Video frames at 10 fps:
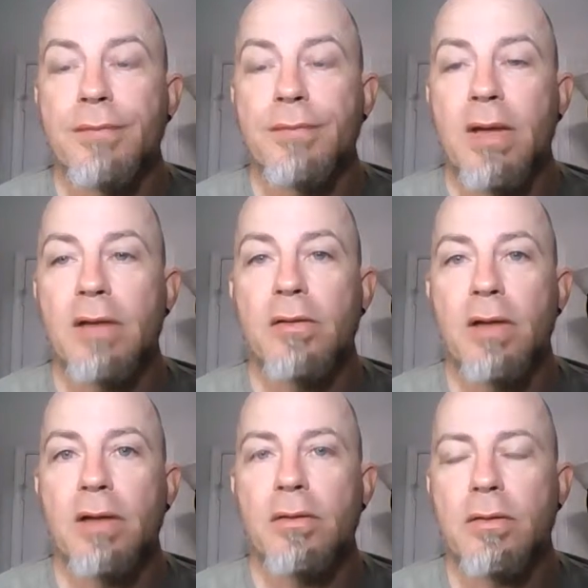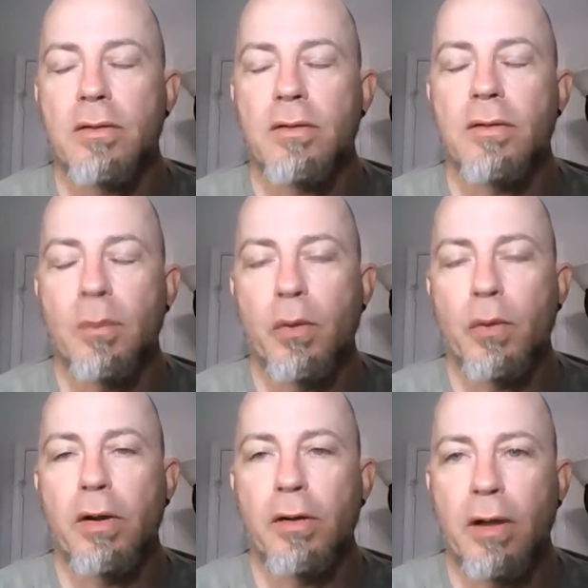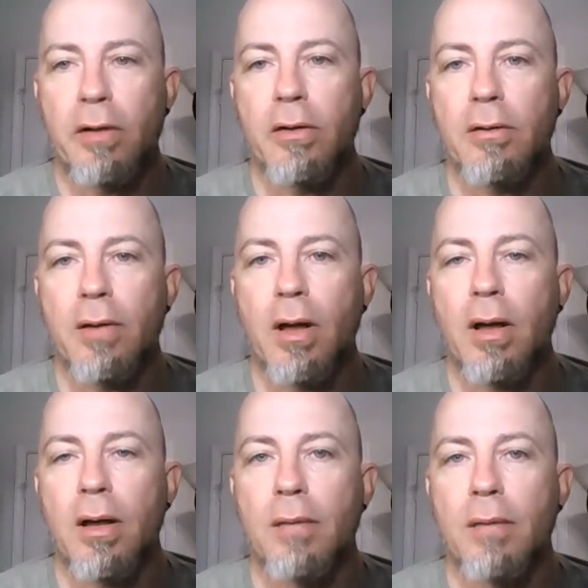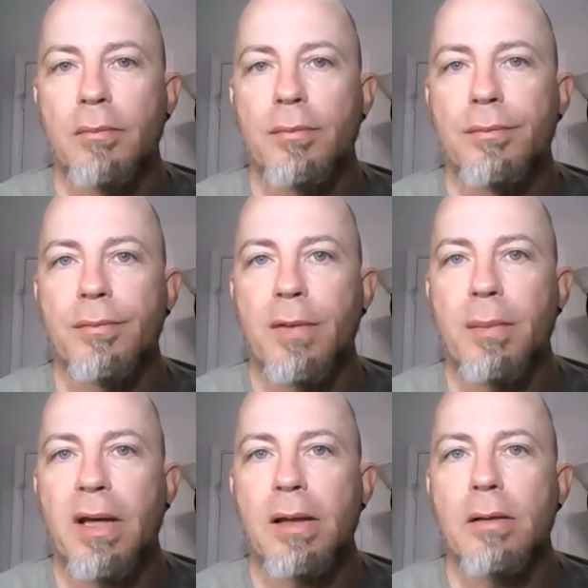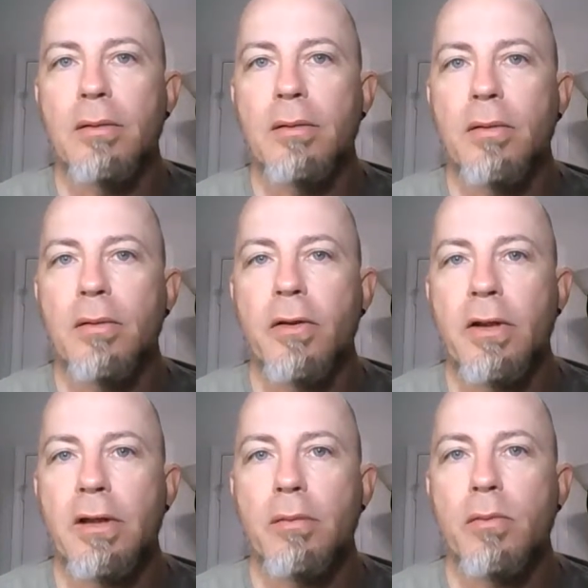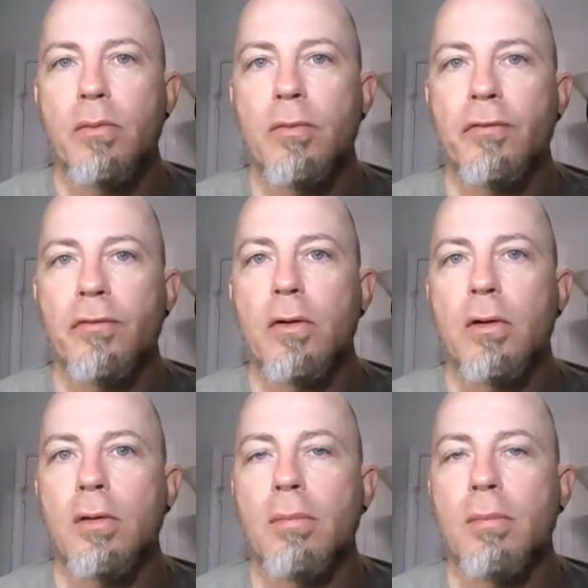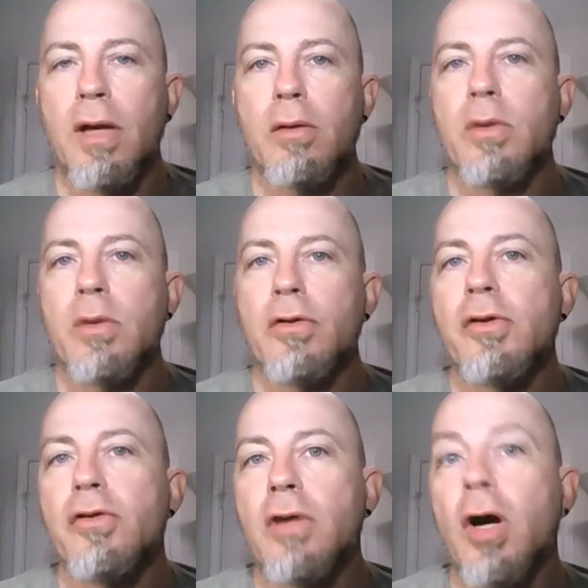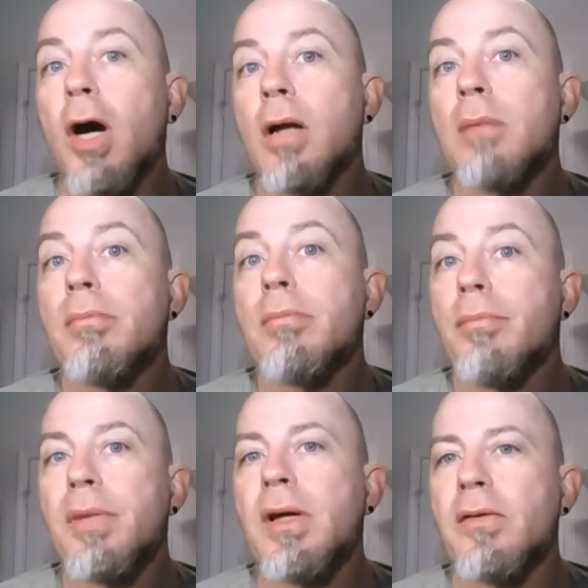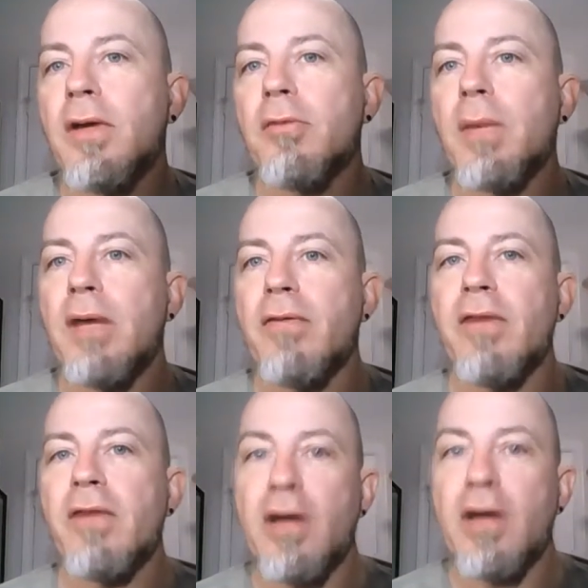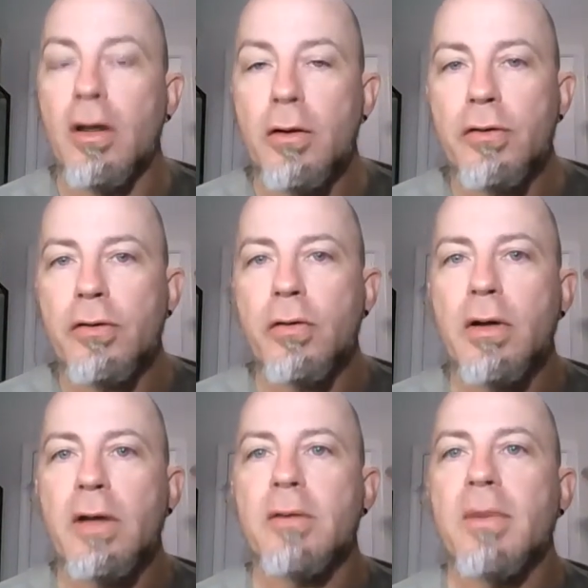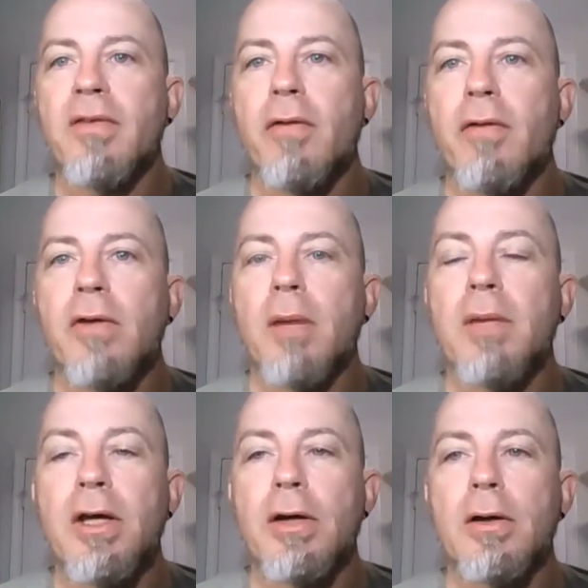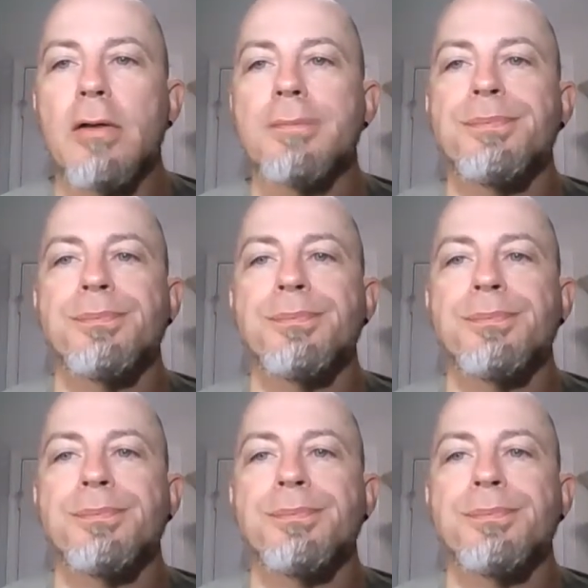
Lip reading: in some way or another. The main theme for my quilts are usually autumn because that's my favorite color story. It's my favorite time of year.